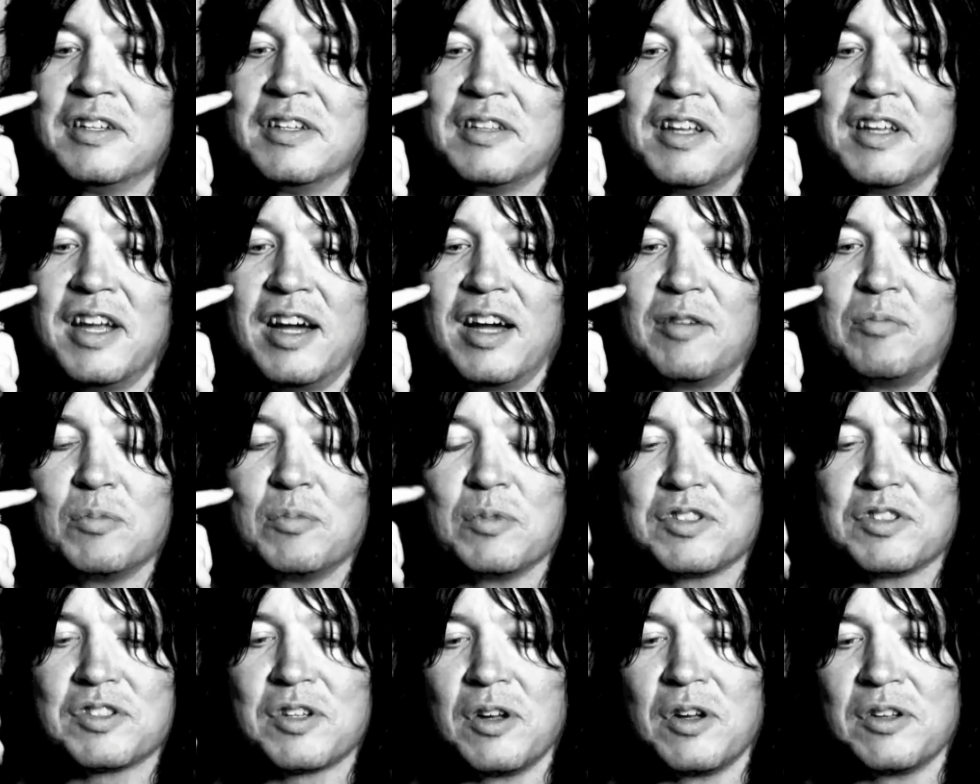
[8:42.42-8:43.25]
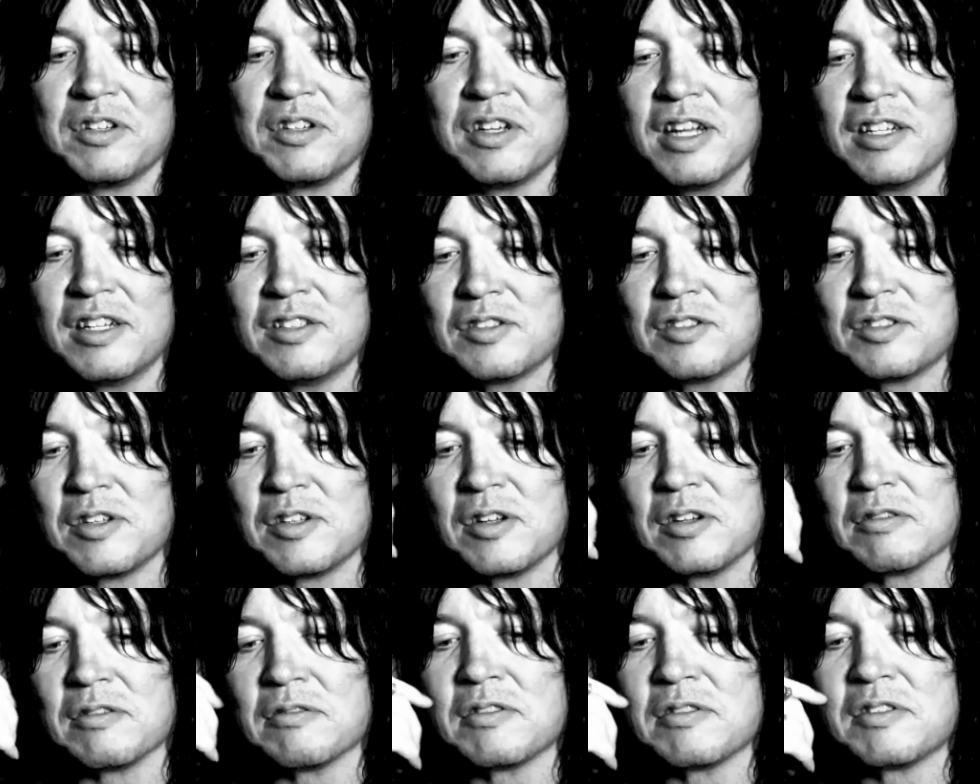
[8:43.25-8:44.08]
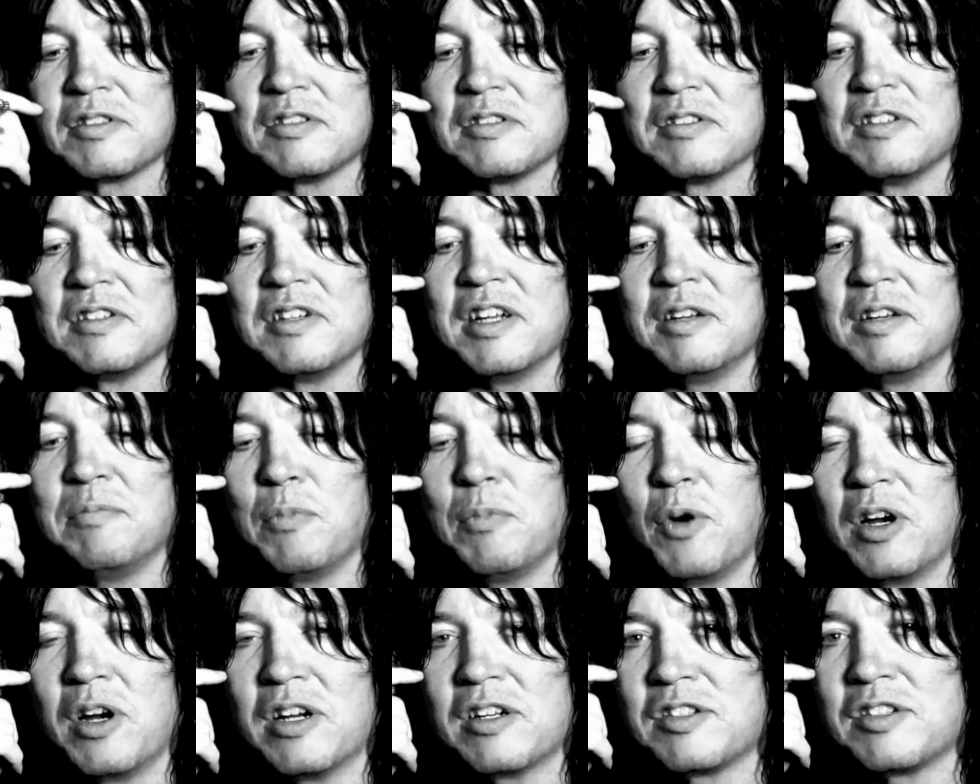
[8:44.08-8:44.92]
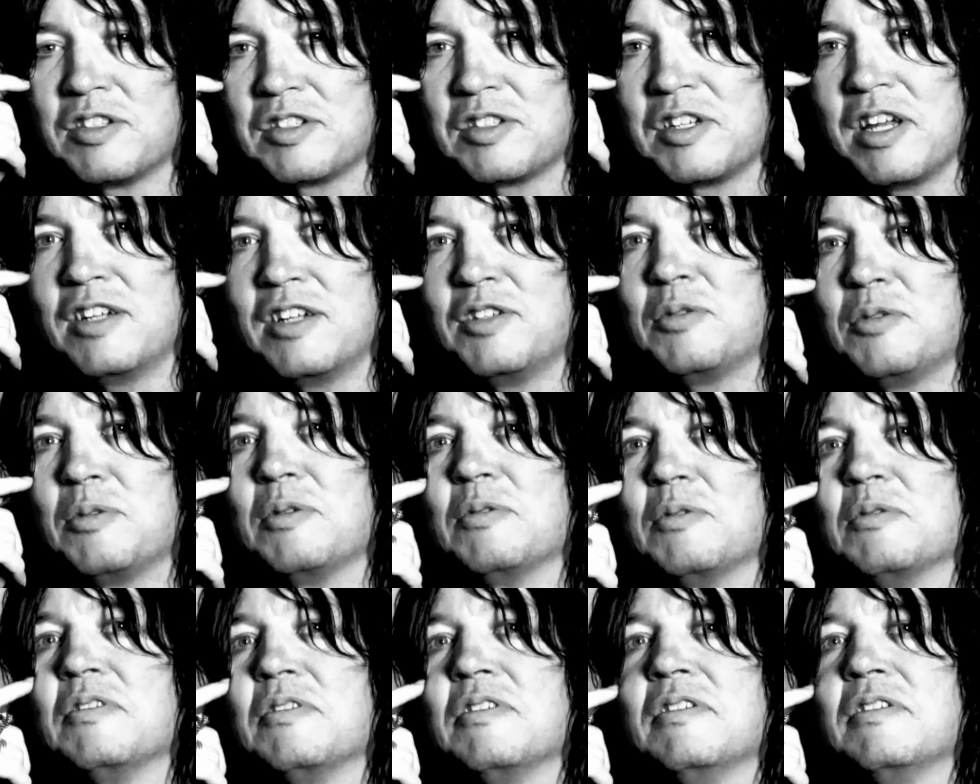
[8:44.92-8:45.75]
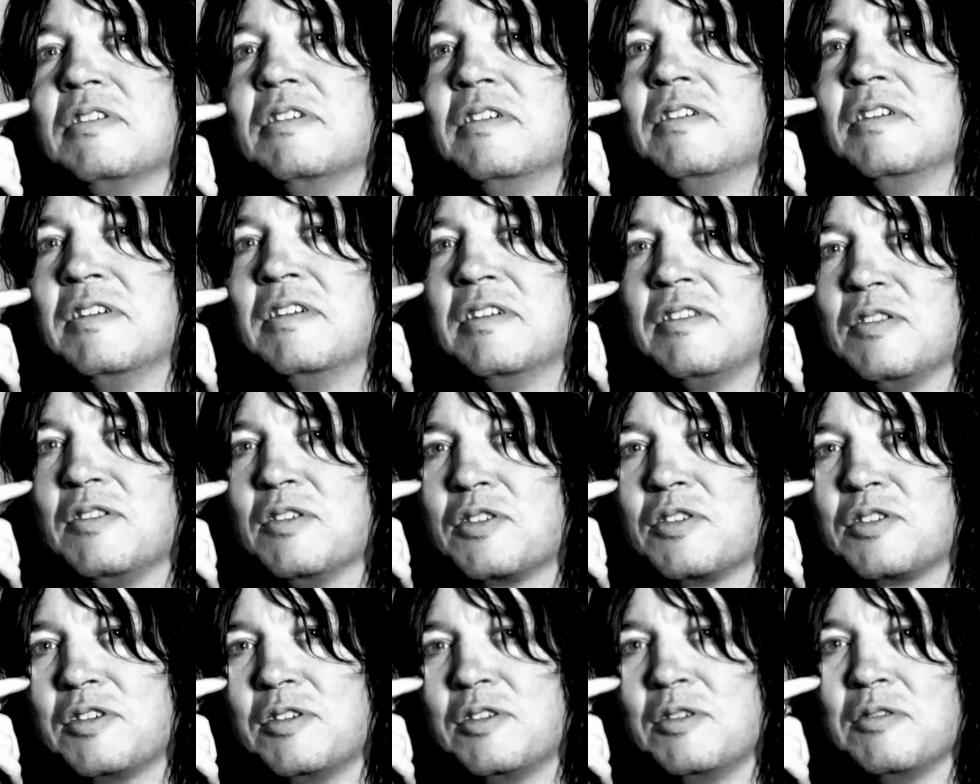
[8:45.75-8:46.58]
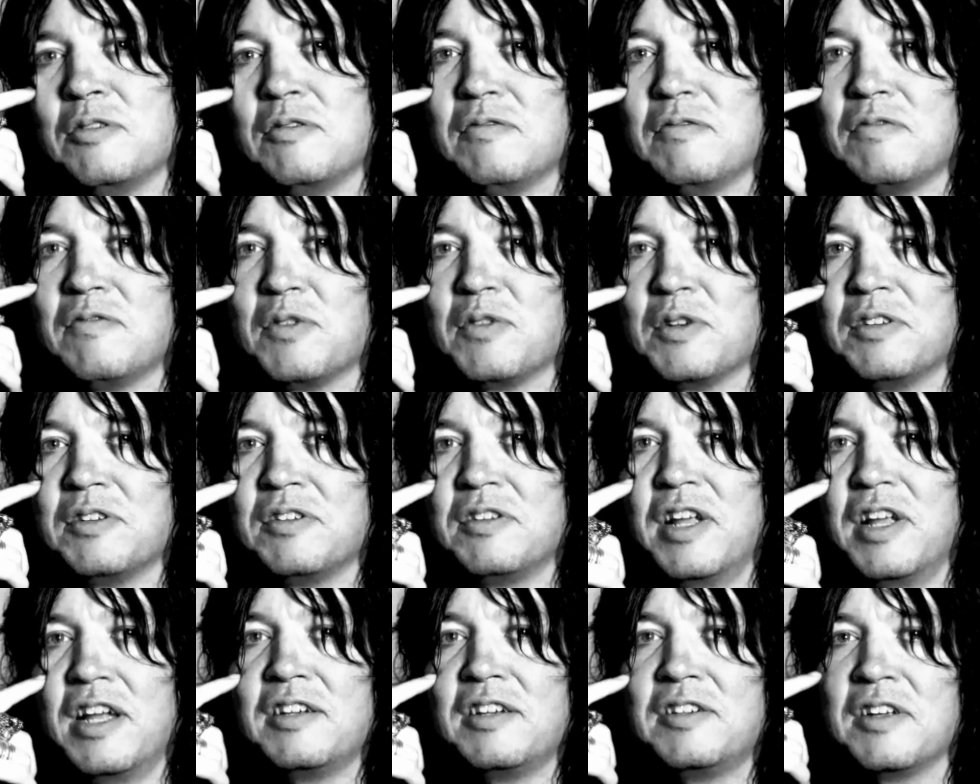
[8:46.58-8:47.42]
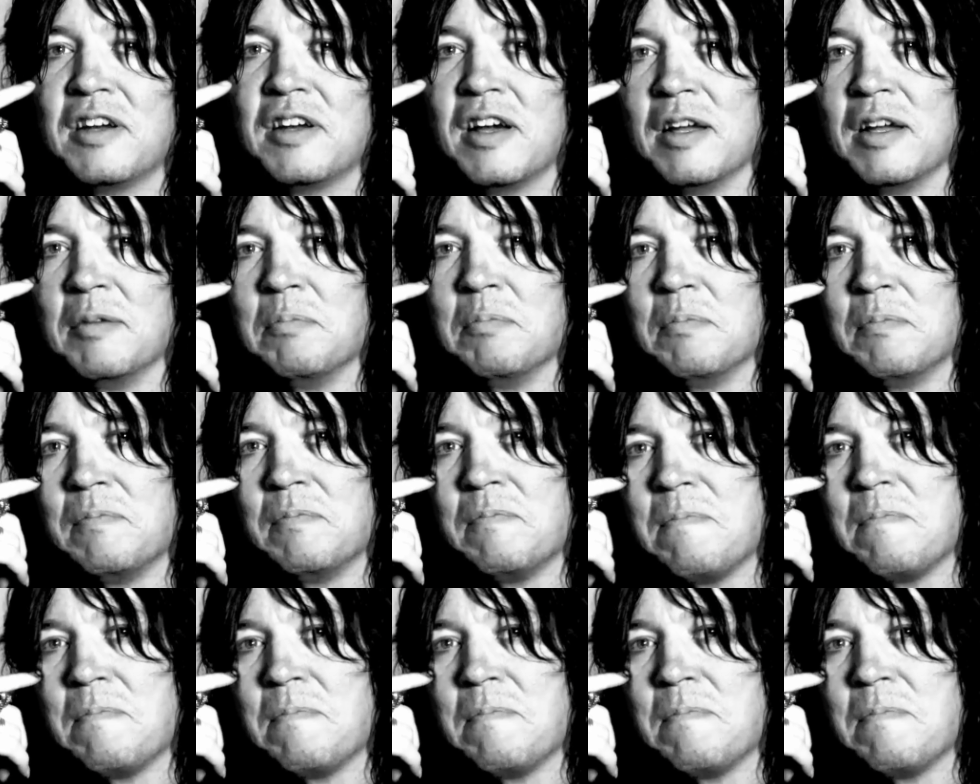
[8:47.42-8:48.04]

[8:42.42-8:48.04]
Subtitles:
the album was called Night Songs, and Mark scheduled the shoot for daytime.